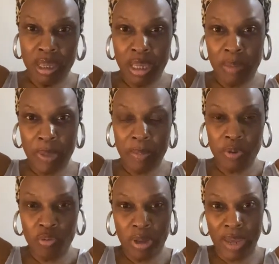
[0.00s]
And maybe
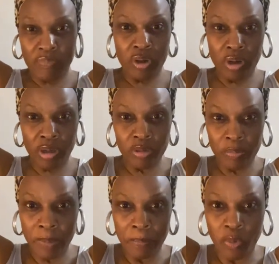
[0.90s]
you'll have your hair a little
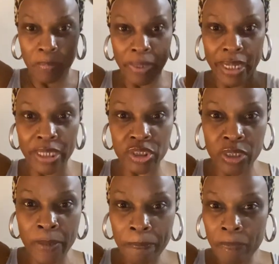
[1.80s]
bit more managed.
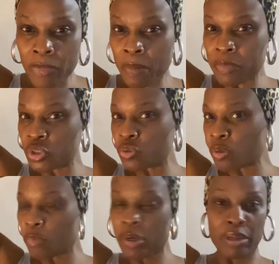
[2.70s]
But you
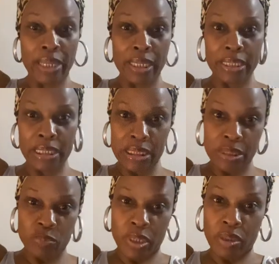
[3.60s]
can wear it like this as
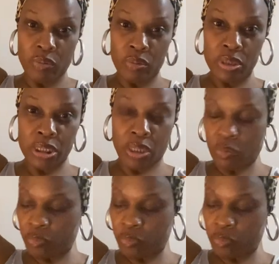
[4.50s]
well. So